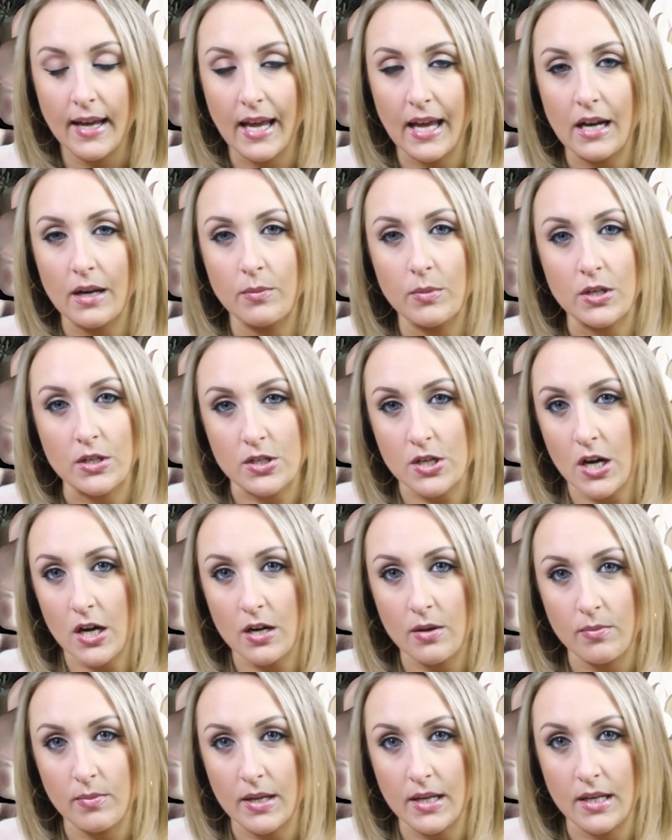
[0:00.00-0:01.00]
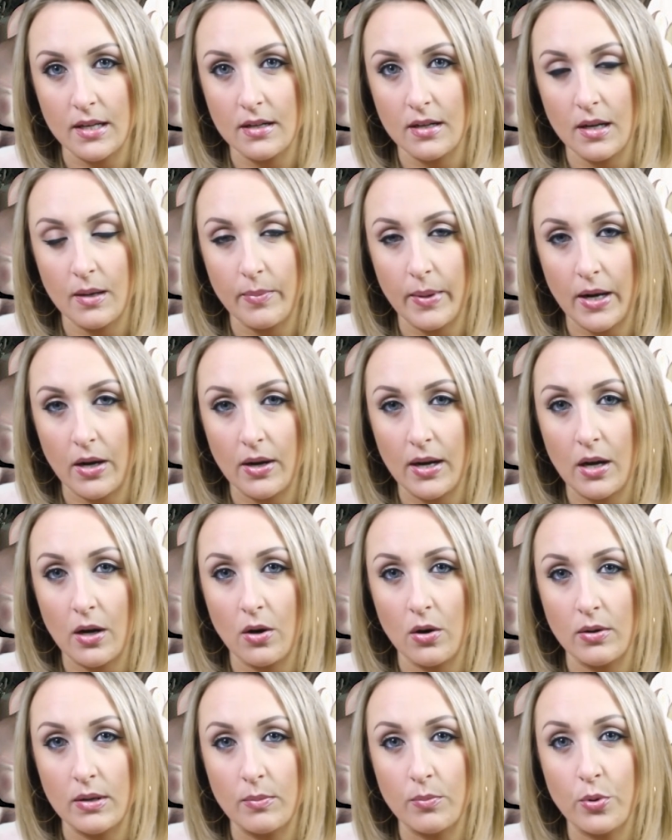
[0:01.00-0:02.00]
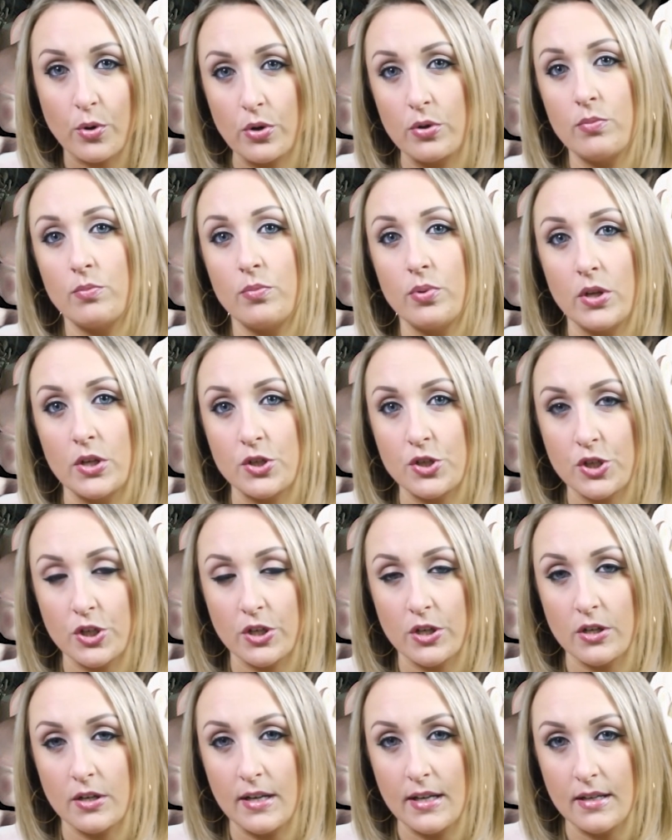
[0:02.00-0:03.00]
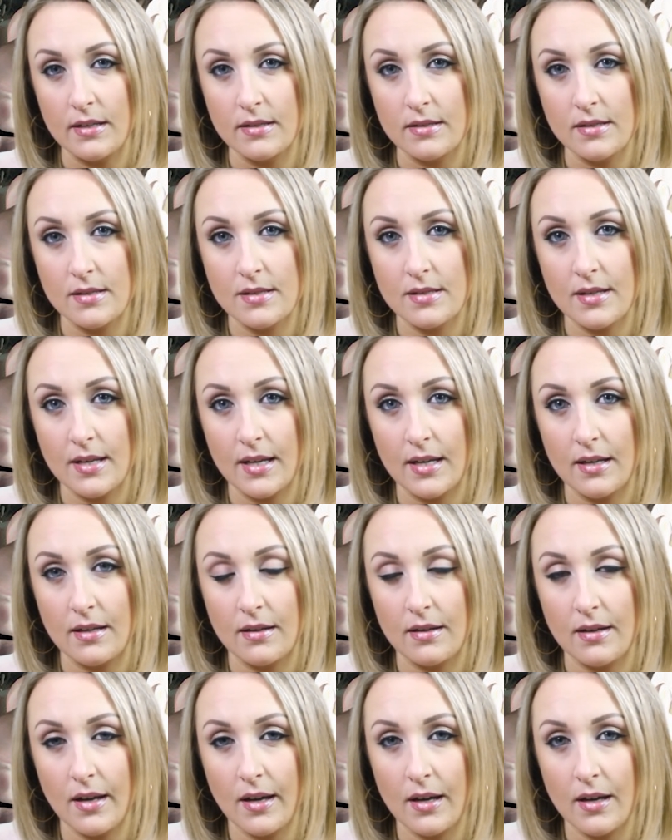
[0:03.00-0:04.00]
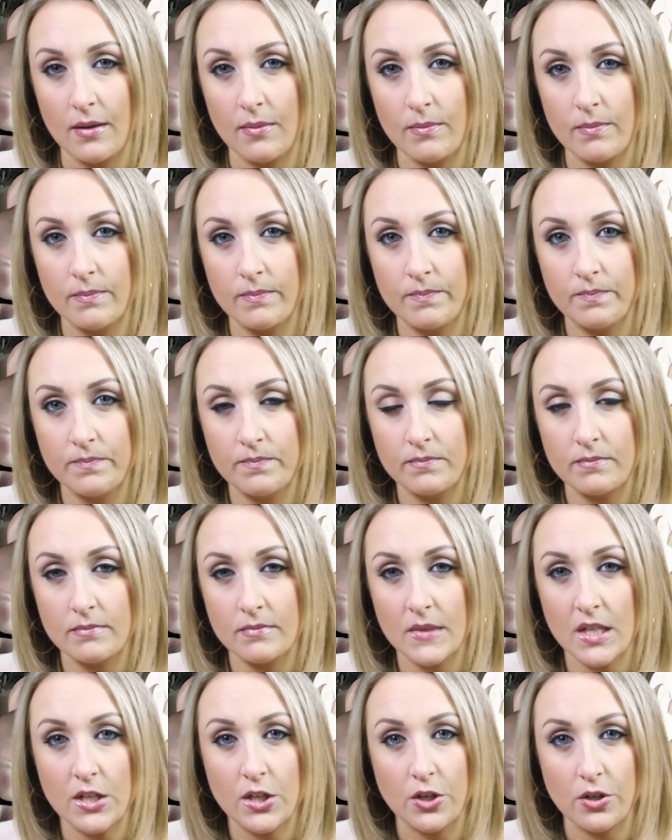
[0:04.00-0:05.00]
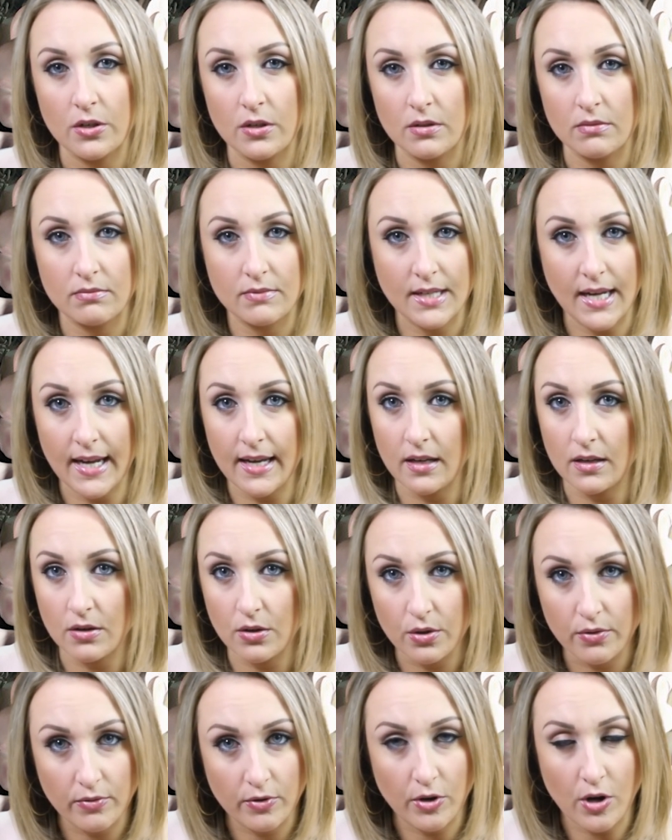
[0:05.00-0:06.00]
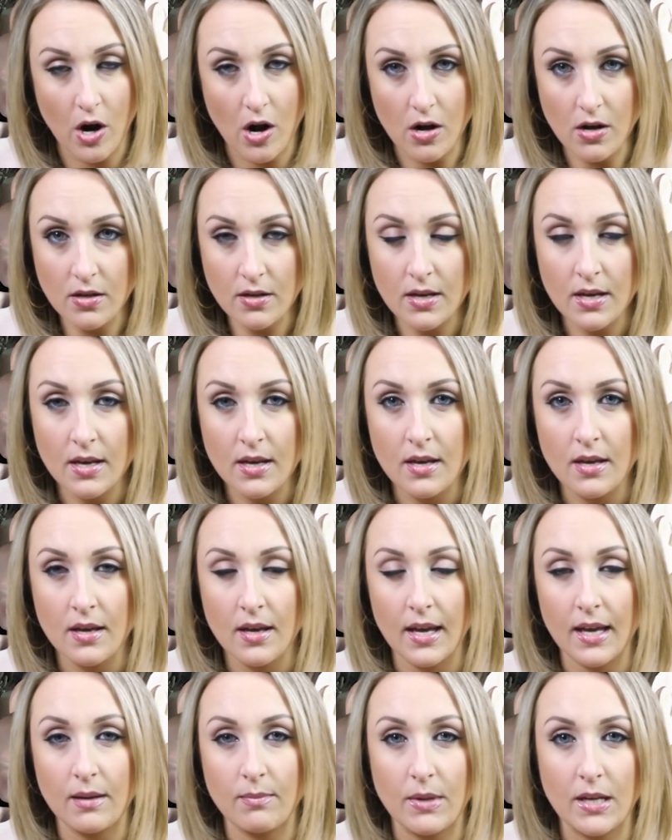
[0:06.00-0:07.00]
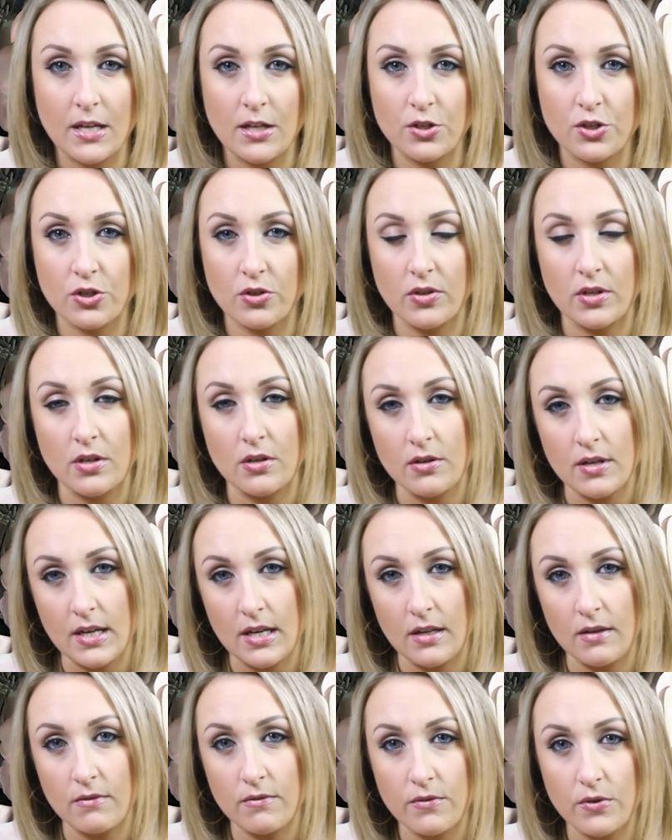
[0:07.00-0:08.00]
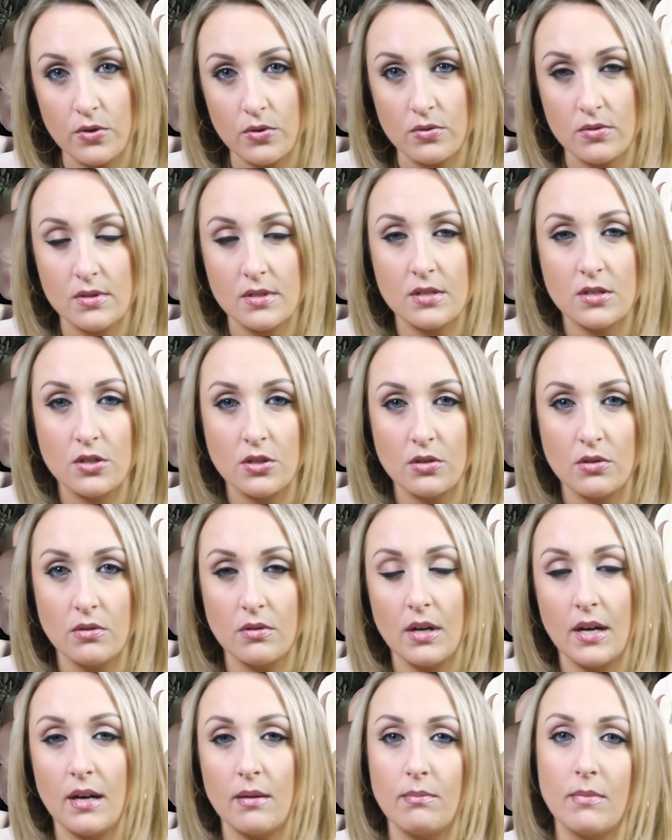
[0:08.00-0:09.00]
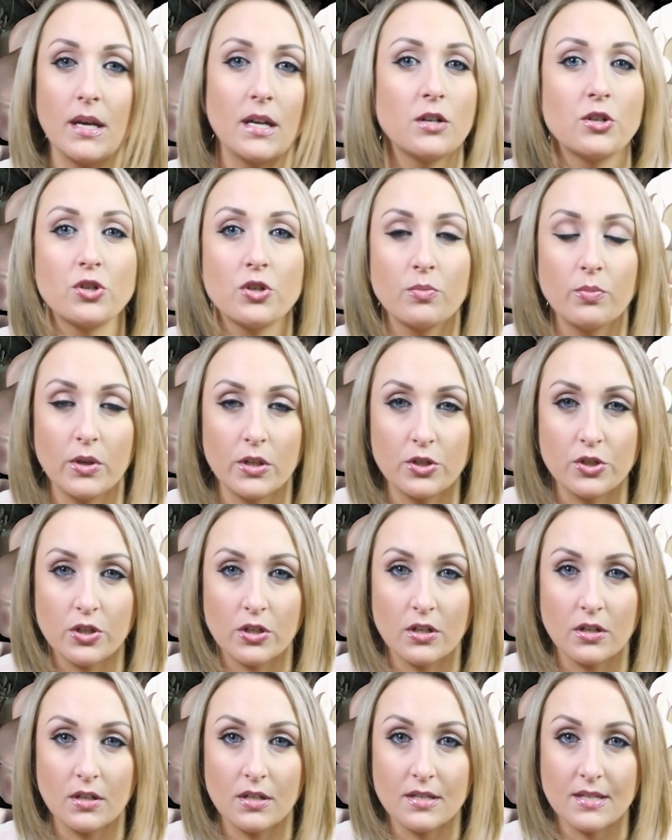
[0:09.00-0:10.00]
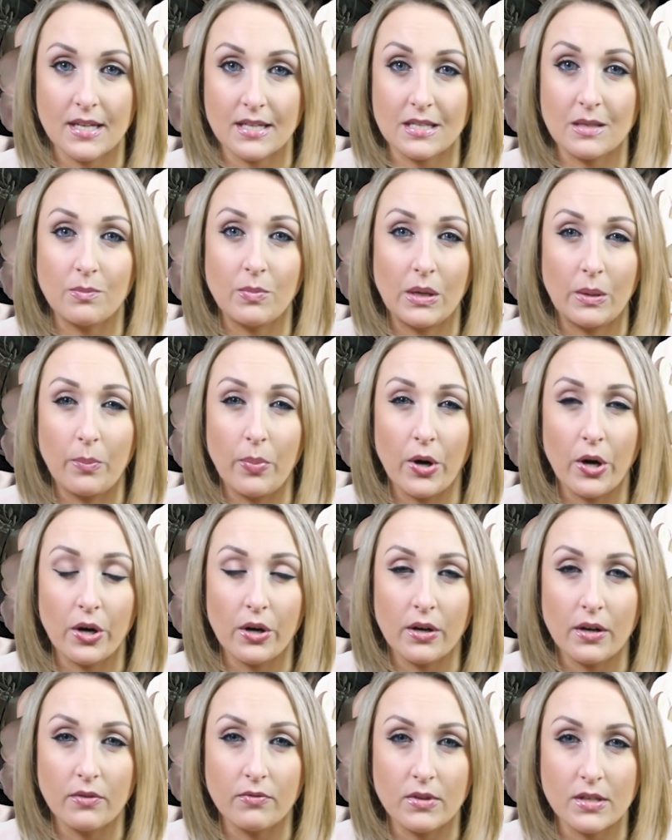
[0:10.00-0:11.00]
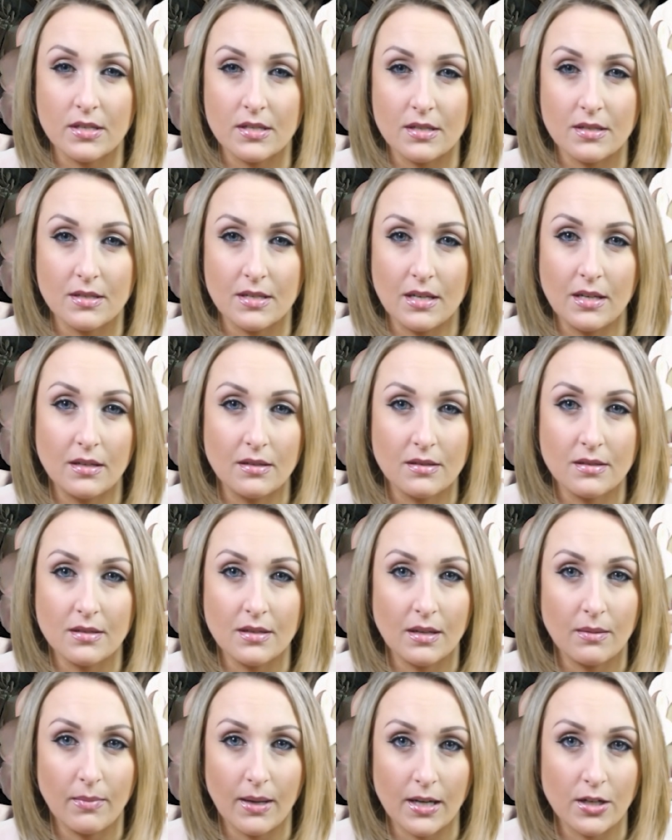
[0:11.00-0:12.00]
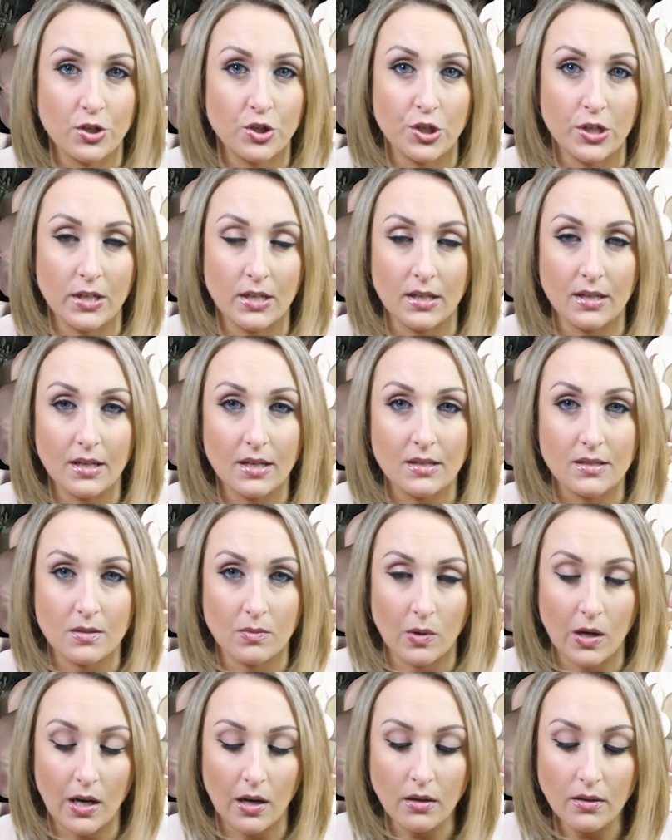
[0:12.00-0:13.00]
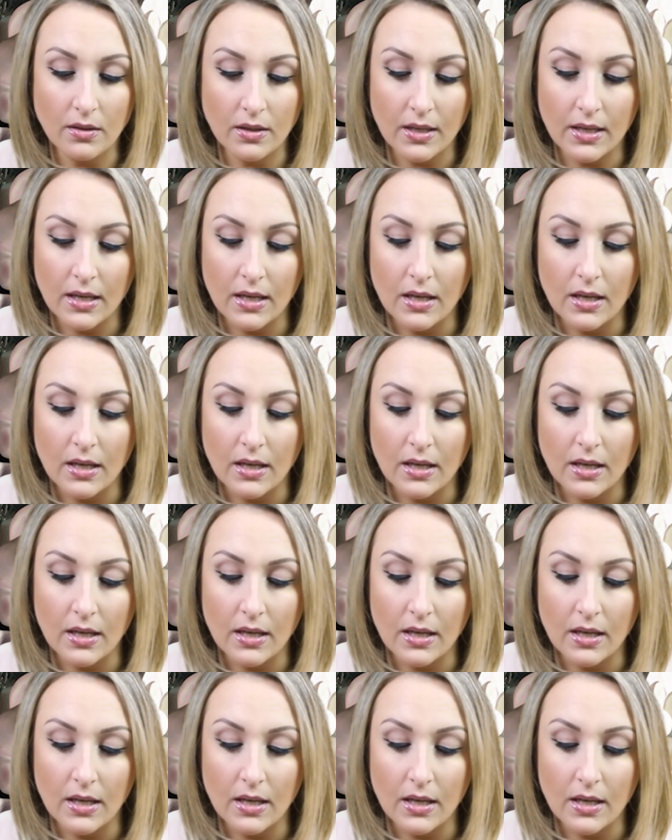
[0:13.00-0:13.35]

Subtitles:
And I'm going to talk a minute about how important blood sugar is in your diet overall and making sure that you're eating foods to manage your blood sugar, because that's a big part of this disease and managing it as well.